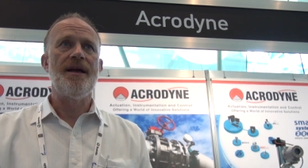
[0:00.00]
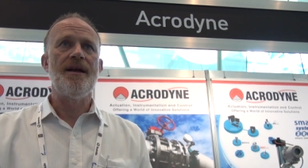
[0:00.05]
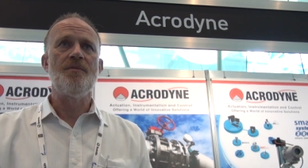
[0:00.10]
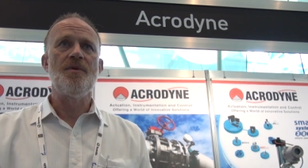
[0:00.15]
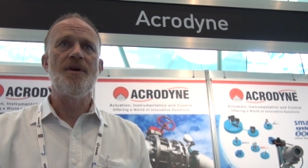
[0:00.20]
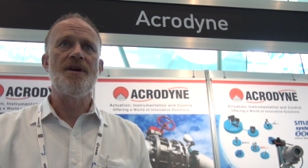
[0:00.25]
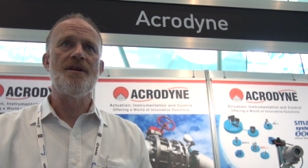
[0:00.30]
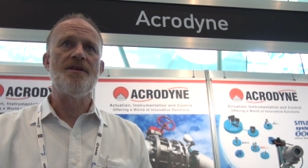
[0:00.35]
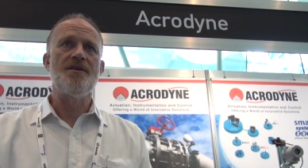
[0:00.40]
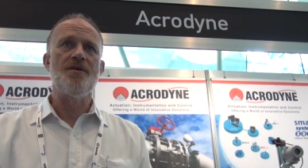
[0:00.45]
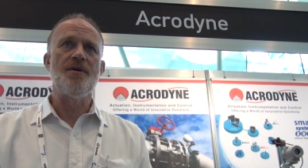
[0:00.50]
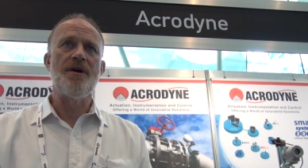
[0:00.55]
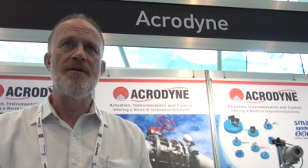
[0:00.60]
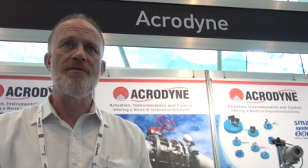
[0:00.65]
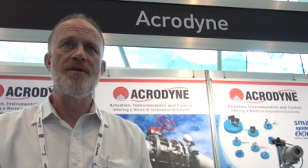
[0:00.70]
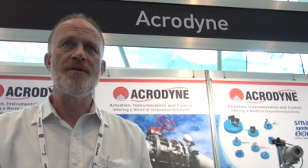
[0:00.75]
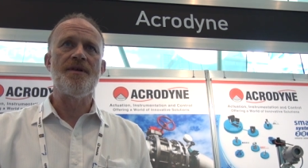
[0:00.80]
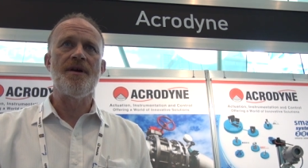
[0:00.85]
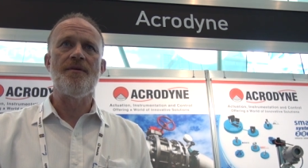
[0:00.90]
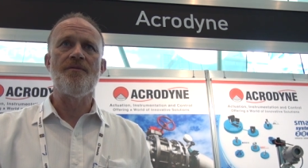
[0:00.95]
and we can do
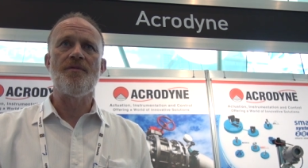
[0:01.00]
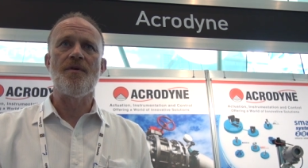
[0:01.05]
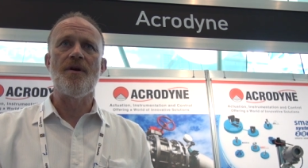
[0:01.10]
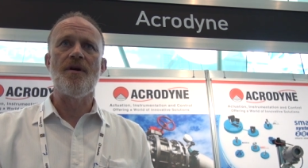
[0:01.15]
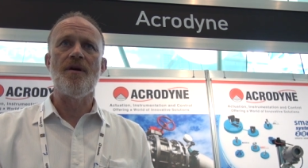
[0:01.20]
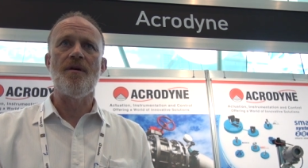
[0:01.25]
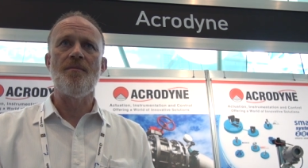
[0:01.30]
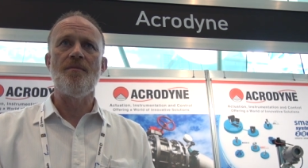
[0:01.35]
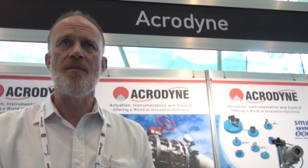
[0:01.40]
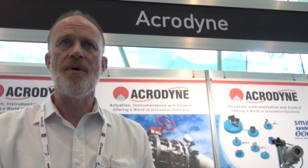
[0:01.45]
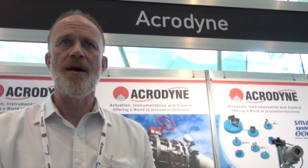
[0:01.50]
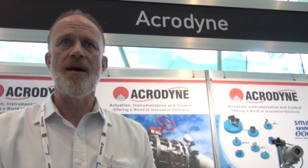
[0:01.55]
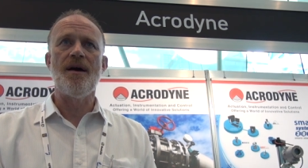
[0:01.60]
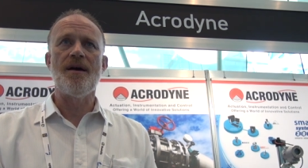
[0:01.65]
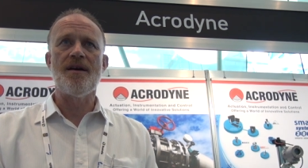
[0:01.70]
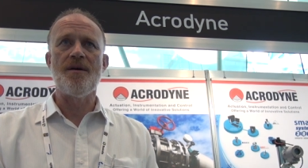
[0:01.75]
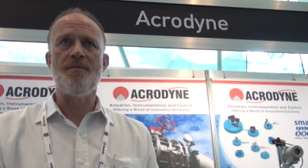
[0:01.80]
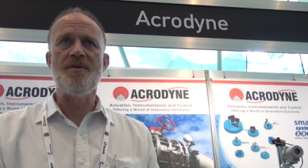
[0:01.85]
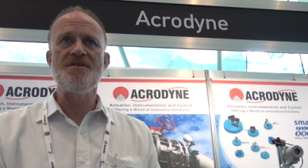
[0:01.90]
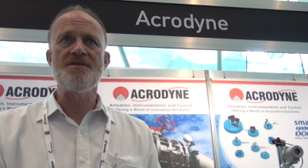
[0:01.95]
everything from
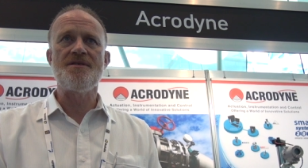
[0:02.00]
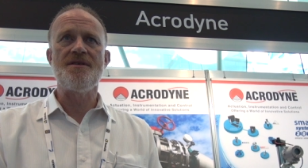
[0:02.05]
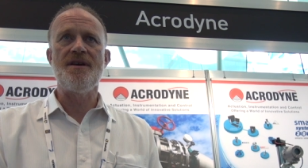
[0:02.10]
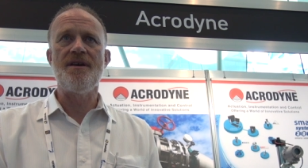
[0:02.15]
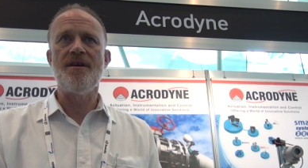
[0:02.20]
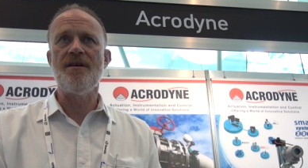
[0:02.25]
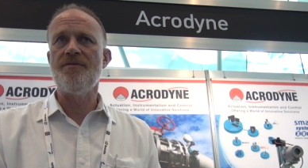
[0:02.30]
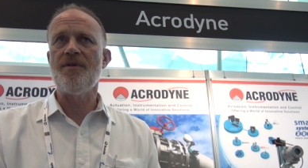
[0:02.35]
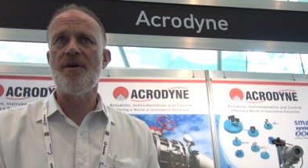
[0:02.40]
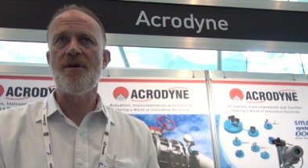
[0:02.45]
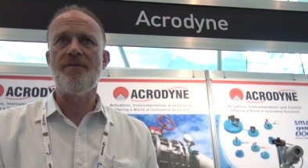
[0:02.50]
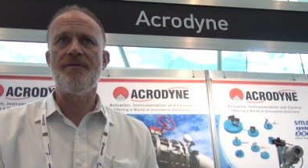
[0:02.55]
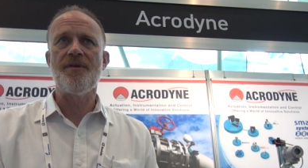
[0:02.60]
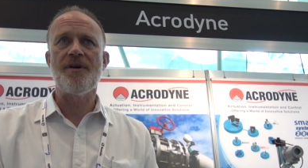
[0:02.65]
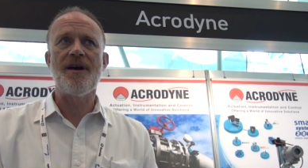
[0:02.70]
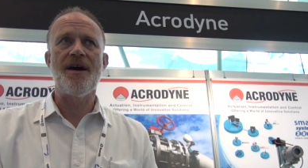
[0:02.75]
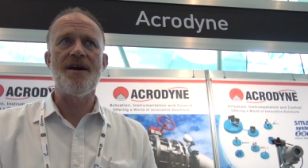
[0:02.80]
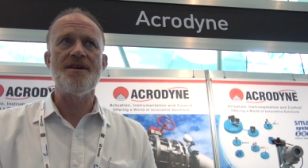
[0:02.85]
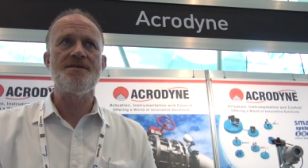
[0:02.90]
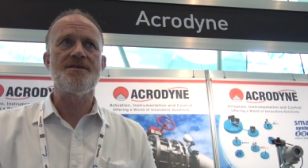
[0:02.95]
uh, commissioning,
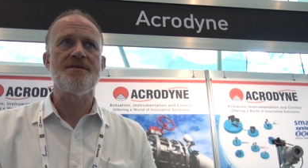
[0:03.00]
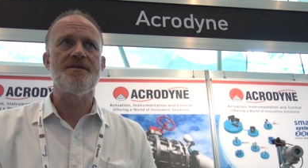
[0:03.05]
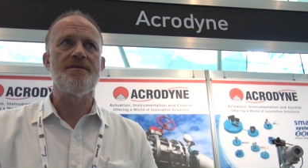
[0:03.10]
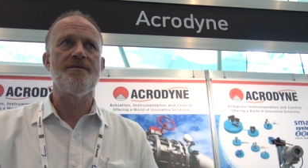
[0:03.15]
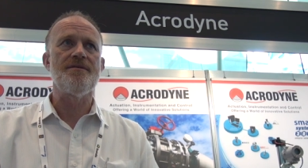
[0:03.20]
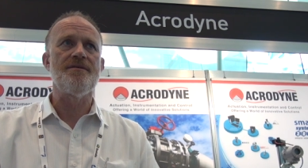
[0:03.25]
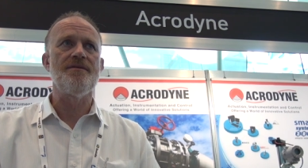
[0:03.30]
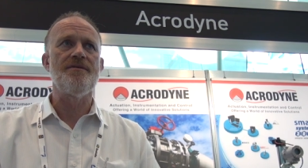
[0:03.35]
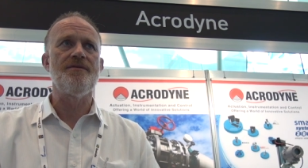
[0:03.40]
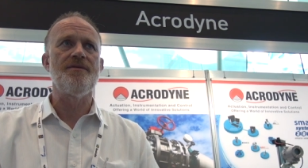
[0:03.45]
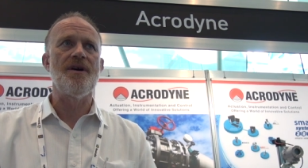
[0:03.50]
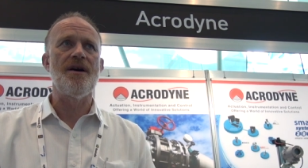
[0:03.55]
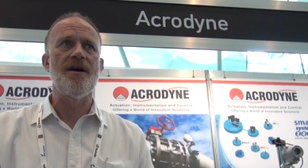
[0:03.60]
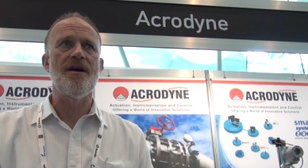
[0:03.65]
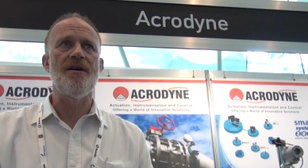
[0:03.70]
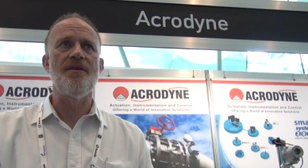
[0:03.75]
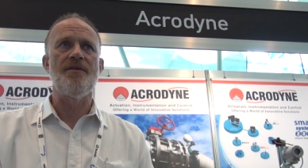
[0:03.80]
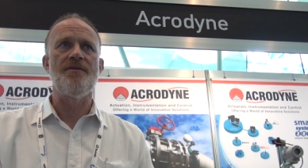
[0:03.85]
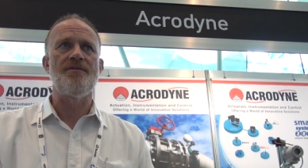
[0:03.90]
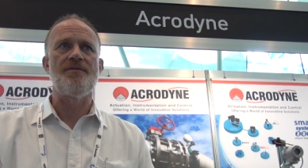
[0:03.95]
verification of
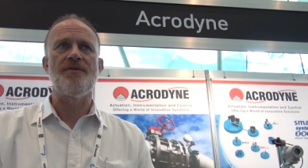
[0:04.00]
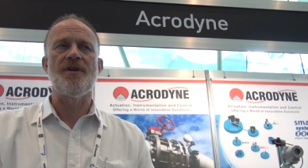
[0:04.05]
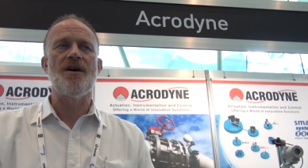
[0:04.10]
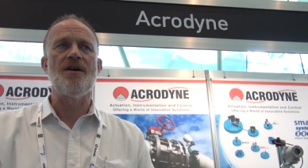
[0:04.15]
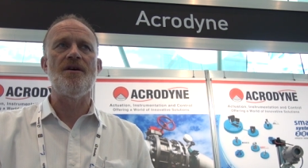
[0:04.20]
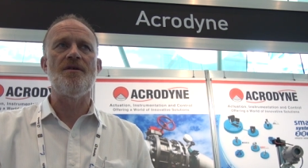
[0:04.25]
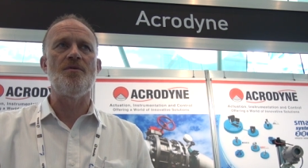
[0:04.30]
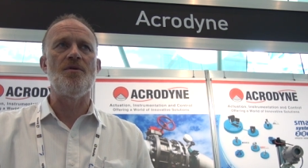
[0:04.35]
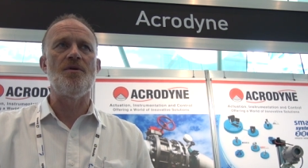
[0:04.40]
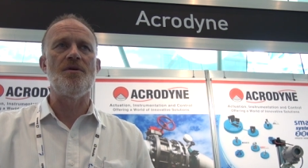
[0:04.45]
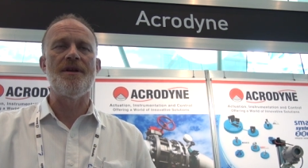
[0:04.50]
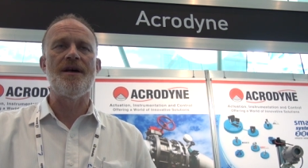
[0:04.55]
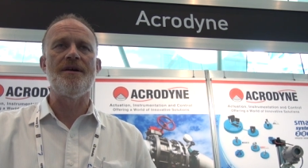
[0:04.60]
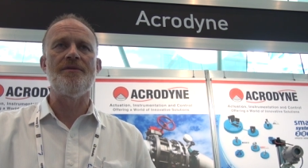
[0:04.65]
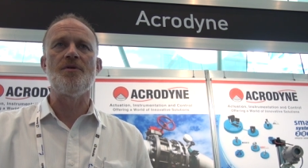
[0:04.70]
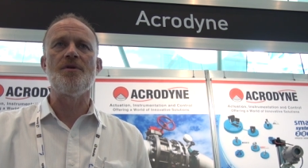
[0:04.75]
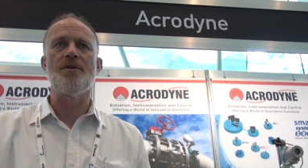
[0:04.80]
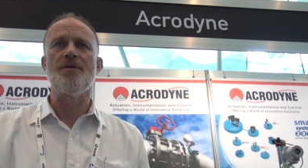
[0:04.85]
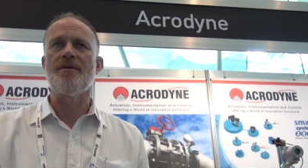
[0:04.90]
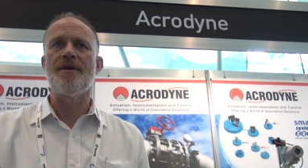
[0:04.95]
uh, flow or
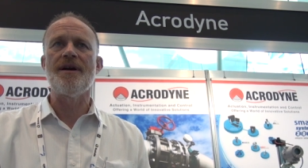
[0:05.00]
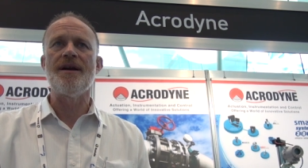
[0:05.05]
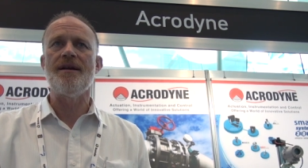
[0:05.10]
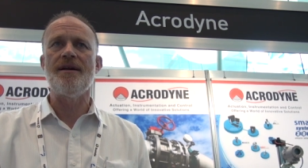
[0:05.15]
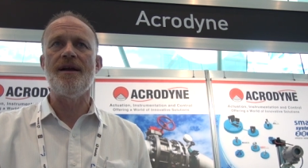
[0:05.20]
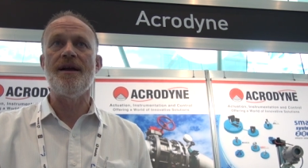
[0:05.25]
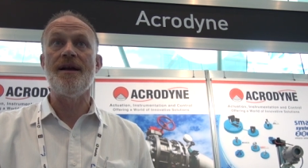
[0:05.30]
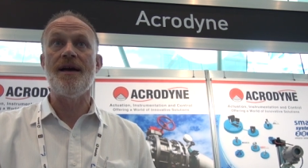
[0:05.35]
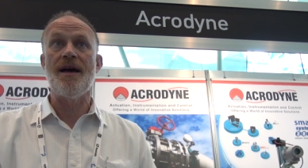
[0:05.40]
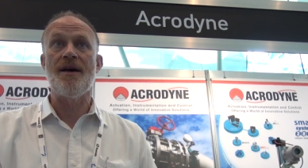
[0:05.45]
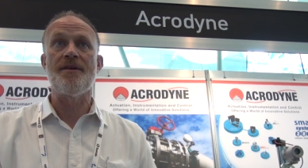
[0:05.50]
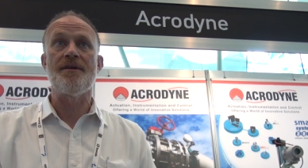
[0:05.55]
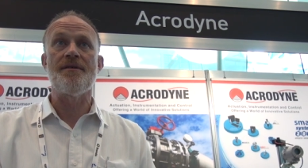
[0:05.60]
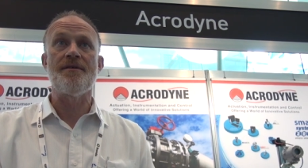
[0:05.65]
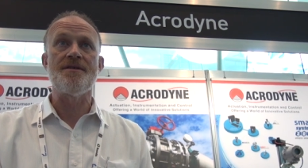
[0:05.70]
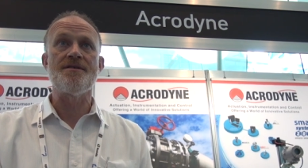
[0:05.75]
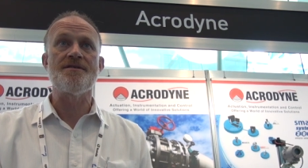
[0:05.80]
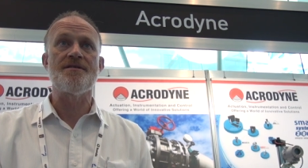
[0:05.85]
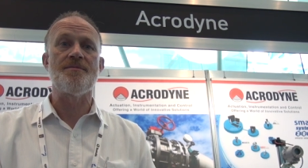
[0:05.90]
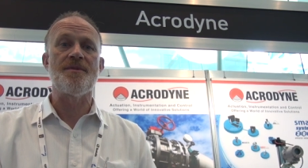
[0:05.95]
level or any, any
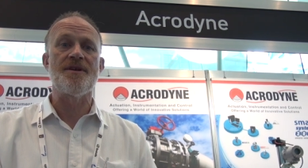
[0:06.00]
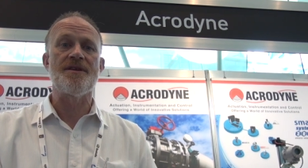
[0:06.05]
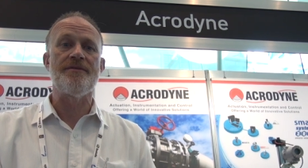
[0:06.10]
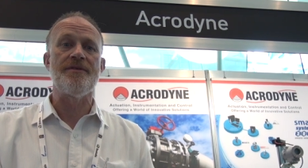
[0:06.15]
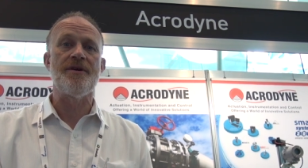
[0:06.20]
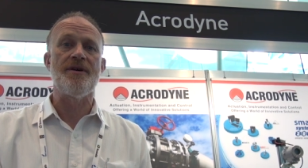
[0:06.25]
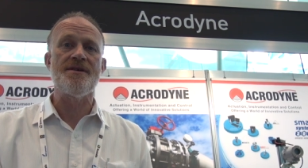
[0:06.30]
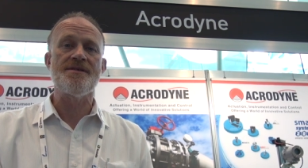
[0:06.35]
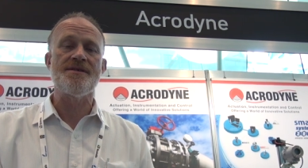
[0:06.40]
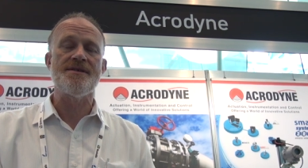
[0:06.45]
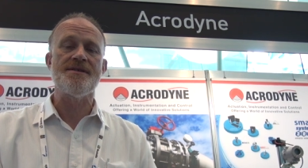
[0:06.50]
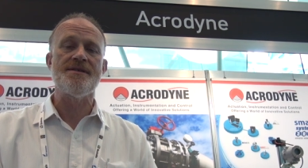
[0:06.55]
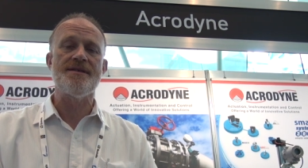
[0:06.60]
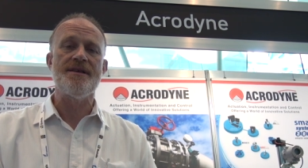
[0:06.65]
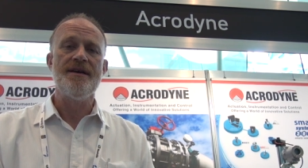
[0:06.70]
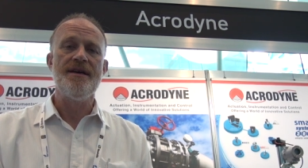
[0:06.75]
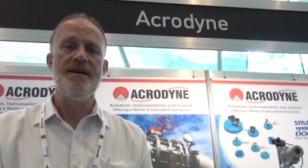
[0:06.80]
other instrument devices